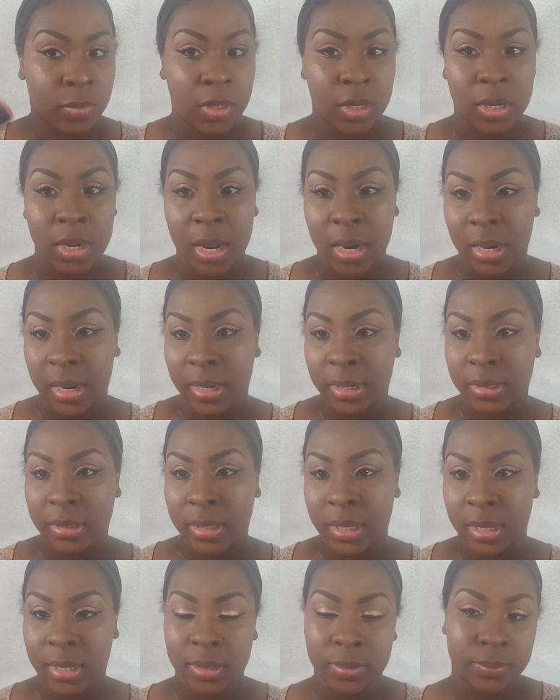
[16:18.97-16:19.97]
And I like
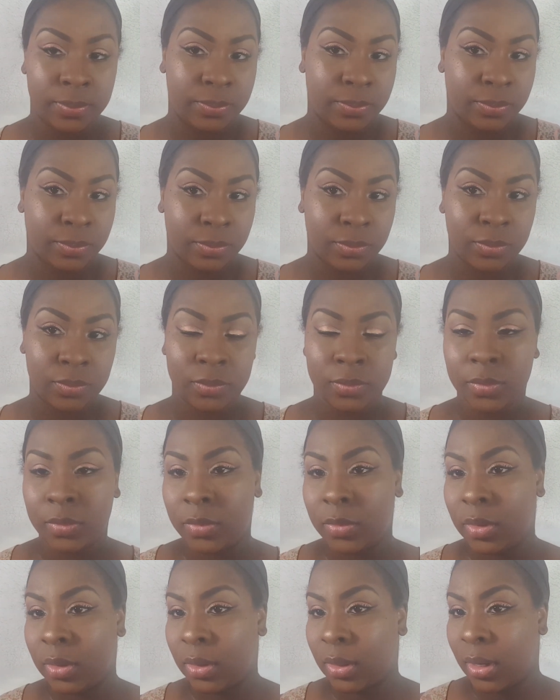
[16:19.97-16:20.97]
that.
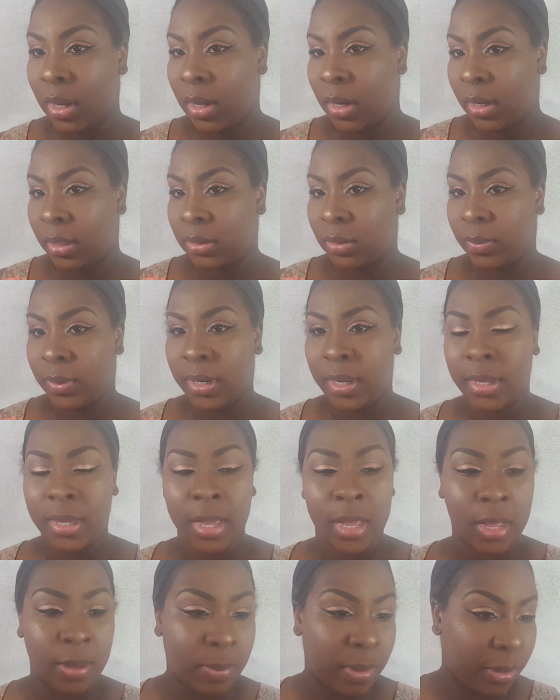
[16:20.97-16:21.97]
I like the way that
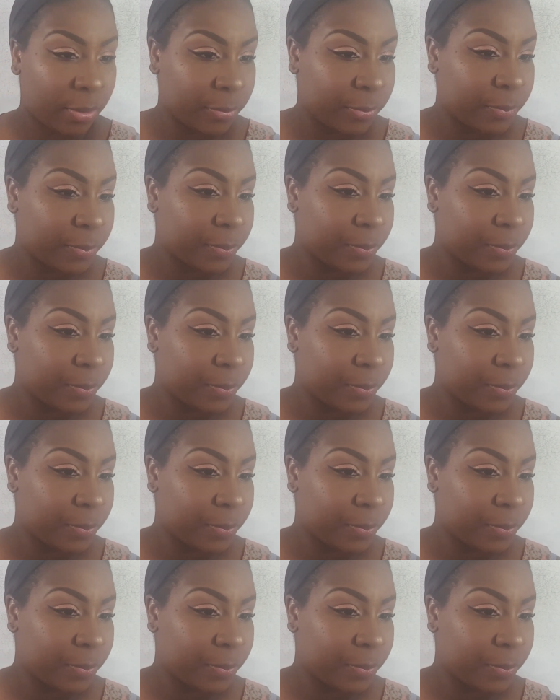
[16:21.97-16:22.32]
came out.